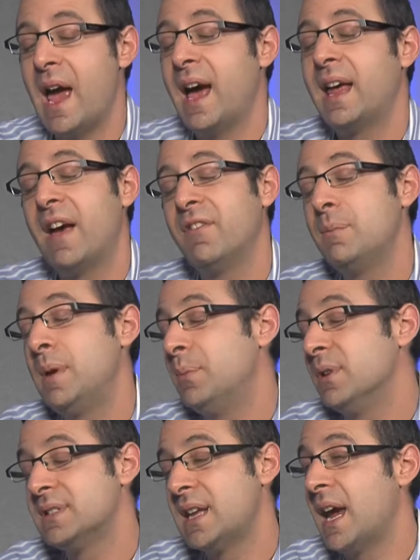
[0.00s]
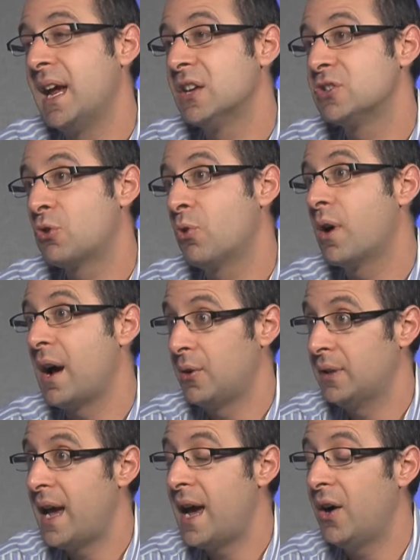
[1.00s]
having people say a score out
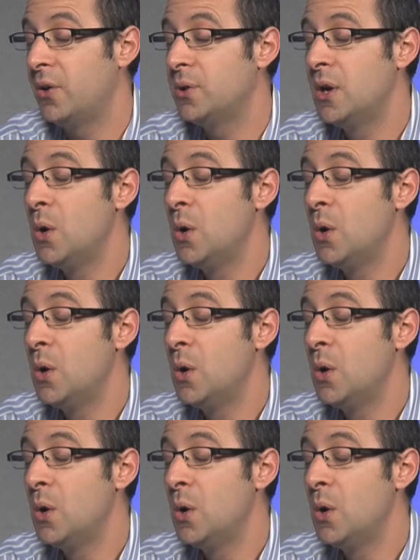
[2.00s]
loud,